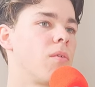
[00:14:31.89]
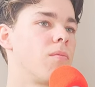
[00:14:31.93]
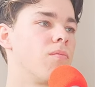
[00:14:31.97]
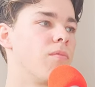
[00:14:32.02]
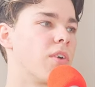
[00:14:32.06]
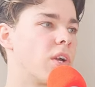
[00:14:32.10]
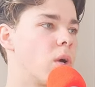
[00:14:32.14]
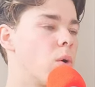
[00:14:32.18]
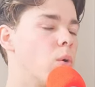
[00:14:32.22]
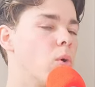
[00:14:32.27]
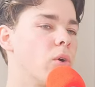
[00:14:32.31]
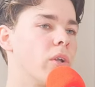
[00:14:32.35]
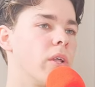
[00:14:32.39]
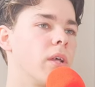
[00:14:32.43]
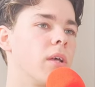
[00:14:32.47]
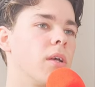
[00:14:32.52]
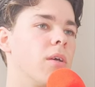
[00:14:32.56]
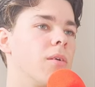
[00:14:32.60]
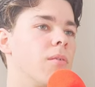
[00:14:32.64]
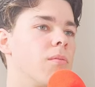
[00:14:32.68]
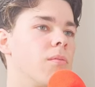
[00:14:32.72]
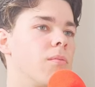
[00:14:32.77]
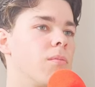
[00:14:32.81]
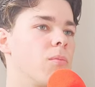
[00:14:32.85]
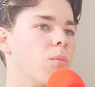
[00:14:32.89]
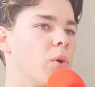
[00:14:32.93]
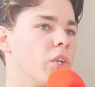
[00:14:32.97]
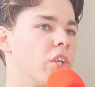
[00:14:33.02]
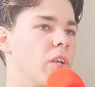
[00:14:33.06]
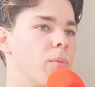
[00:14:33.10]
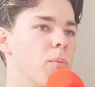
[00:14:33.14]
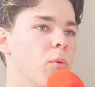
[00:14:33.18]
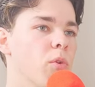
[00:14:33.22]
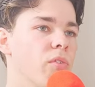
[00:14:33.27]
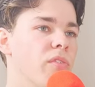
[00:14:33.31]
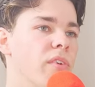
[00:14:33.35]
recording,
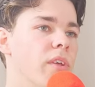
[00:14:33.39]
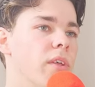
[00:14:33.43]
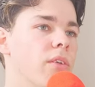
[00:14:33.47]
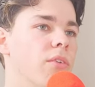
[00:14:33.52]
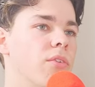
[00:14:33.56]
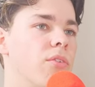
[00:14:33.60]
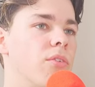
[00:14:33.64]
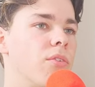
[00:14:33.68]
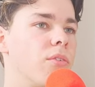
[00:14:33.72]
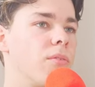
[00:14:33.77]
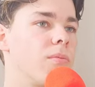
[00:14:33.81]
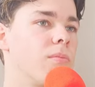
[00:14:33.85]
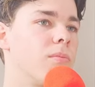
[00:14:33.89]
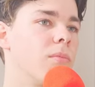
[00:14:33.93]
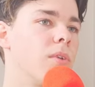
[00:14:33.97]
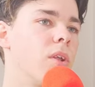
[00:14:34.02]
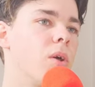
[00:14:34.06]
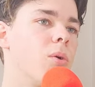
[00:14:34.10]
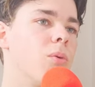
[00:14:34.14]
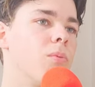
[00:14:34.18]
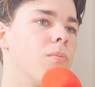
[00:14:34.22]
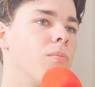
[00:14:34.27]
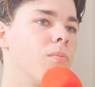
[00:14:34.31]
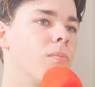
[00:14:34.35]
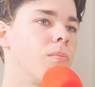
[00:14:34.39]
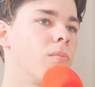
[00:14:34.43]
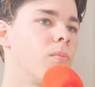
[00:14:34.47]
watching movies, you know,